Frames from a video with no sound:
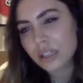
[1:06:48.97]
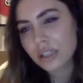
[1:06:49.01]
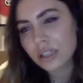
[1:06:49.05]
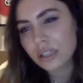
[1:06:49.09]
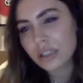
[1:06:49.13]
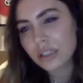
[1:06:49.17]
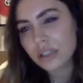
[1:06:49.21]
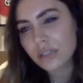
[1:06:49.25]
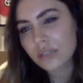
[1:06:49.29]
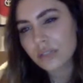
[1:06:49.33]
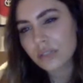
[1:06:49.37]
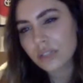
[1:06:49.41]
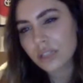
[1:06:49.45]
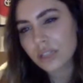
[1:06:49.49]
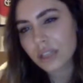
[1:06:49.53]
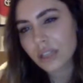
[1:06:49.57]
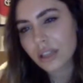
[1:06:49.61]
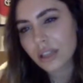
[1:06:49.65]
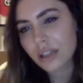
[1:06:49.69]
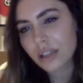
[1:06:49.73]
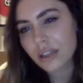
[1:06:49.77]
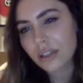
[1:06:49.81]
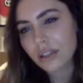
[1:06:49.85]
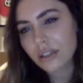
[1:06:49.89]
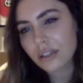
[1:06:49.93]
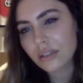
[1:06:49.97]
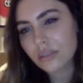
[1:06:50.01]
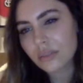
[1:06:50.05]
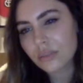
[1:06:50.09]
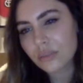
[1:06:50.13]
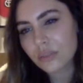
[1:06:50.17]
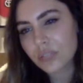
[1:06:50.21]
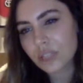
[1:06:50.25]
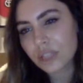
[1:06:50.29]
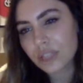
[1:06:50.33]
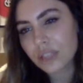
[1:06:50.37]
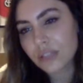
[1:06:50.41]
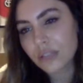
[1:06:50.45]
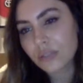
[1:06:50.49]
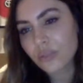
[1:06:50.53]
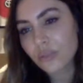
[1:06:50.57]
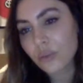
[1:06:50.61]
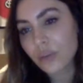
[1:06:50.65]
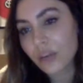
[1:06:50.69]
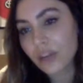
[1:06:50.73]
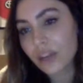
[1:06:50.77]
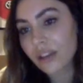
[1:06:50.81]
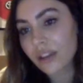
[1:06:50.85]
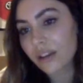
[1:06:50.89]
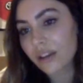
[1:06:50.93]
Let's come together, breathe in the
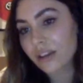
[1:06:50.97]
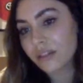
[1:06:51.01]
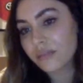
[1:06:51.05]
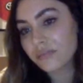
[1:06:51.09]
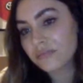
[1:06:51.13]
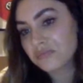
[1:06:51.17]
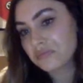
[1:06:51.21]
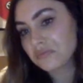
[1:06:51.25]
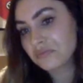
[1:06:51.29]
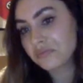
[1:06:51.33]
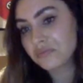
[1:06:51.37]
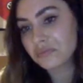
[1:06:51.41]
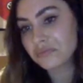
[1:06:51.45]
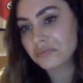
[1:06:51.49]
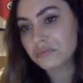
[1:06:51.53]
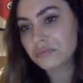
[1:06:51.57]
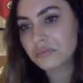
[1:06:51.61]
weather, hmm?